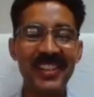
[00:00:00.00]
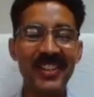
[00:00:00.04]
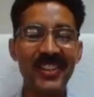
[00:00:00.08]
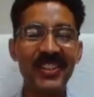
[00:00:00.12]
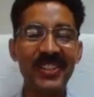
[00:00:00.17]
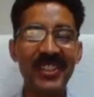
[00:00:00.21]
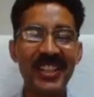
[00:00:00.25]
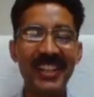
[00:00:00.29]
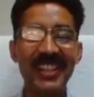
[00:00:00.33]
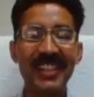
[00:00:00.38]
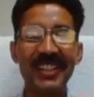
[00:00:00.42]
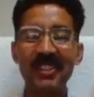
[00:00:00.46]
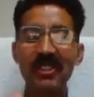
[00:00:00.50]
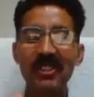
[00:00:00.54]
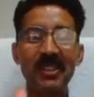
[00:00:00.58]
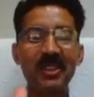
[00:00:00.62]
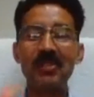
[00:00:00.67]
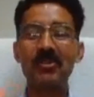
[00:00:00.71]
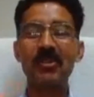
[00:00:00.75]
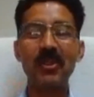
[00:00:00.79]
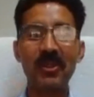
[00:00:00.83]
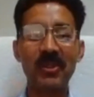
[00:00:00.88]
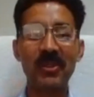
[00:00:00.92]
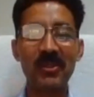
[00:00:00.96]
You know that you
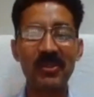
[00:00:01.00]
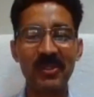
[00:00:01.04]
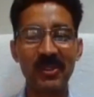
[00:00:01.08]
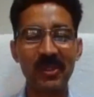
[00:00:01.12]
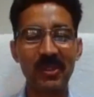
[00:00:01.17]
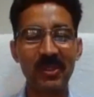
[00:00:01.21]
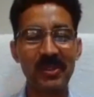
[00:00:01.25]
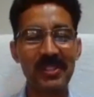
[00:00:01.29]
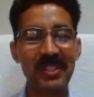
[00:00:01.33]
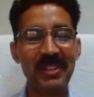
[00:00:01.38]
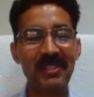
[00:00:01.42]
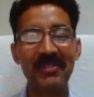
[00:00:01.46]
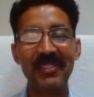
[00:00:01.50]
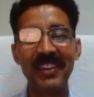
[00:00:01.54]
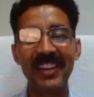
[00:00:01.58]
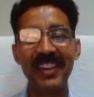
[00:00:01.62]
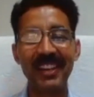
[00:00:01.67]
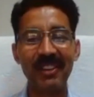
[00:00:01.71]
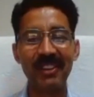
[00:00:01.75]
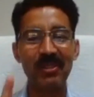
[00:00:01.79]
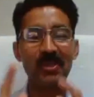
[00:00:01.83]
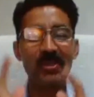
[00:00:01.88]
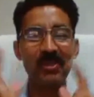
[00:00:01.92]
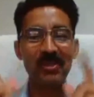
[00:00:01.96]
didn't want to close on a
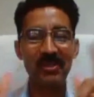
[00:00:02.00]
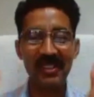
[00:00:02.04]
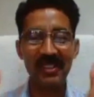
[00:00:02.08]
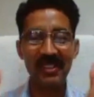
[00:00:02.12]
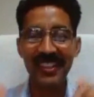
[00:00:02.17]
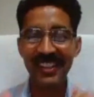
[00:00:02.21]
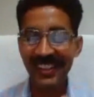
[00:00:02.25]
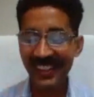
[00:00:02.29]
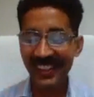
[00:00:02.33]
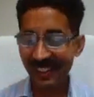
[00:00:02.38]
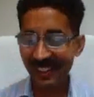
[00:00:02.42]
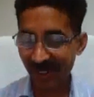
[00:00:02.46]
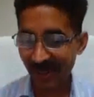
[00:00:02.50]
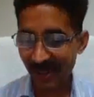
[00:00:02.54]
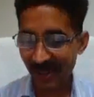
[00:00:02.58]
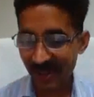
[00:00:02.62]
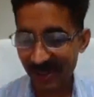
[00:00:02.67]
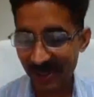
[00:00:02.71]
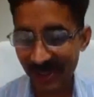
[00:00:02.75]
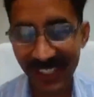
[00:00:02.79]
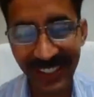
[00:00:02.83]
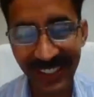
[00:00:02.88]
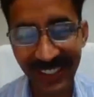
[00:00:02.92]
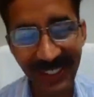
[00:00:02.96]
failure, you want to close
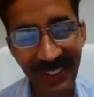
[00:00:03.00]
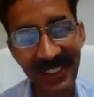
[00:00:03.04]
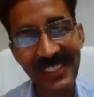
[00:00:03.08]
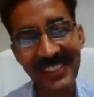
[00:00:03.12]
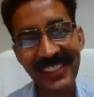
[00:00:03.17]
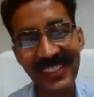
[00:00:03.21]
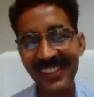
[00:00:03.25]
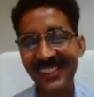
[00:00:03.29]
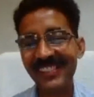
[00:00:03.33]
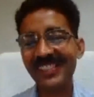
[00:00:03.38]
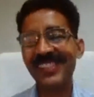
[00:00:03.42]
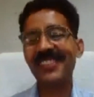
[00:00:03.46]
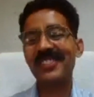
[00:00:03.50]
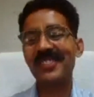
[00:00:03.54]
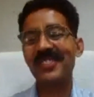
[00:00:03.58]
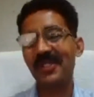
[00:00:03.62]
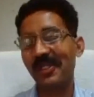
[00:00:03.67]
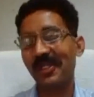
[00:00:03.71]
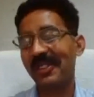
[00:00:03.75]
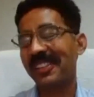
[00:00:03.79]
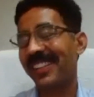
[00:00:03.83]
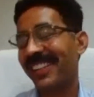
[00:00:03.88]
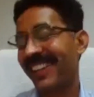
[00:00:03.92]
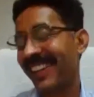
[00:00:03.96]
on, on a success
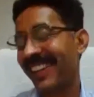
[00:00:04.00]
story.